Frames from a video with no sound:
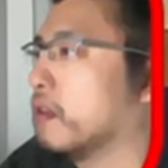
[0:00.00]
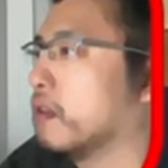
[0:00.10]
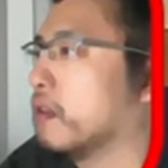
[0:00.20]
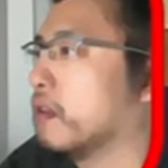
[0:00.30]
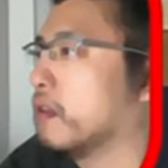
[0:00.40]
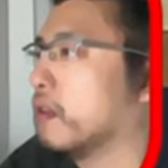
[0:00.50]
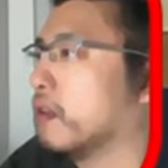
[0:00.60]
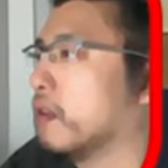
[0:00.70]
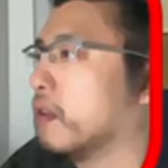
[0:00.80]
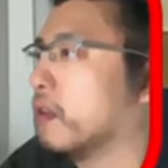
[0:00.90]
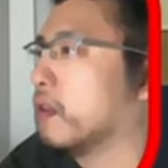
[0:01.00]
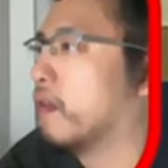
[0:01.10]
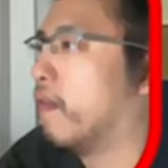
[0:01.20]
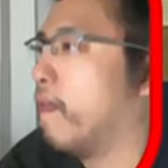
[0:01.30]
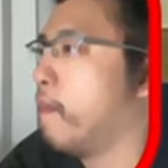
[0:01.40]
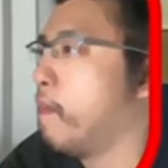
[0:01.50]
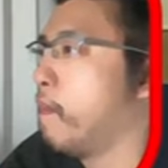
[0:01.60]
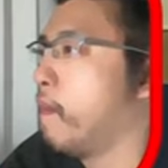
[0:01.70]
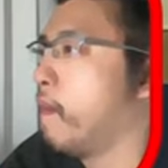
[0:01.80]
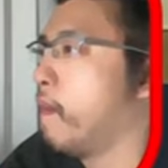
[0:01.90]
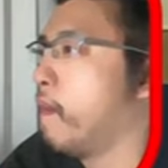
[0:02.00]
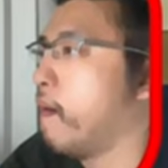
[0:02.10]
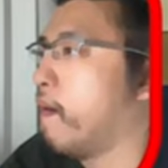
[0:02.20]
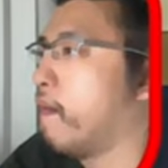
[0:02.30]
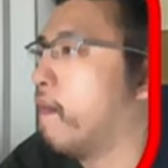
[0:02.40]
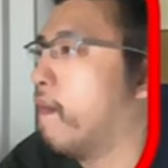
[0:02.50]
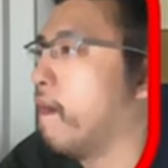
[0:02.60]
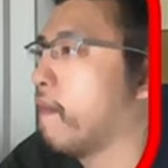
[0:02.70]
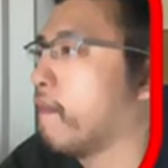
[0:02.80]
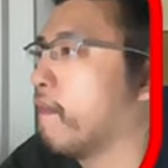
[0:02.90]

(silent)